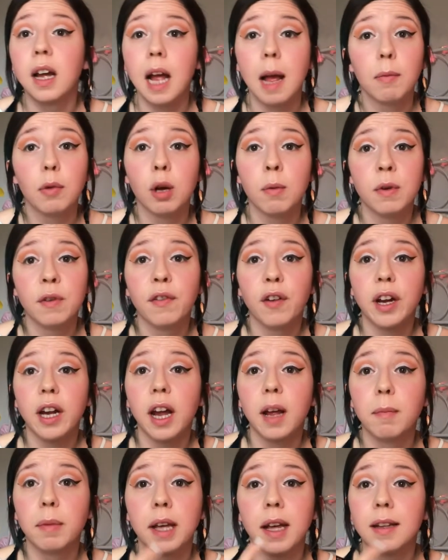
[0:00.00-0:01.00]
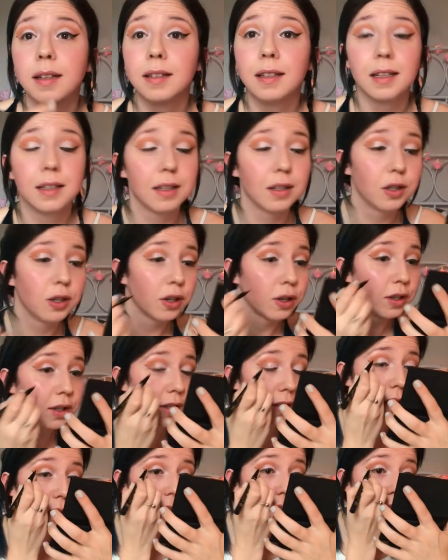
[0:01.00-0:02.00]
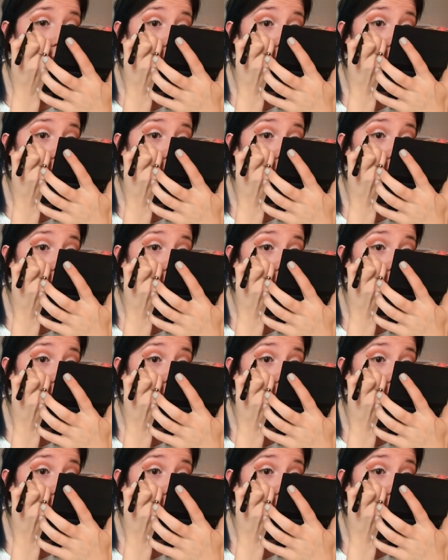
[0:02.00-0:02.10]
I'm coming for you, because this is just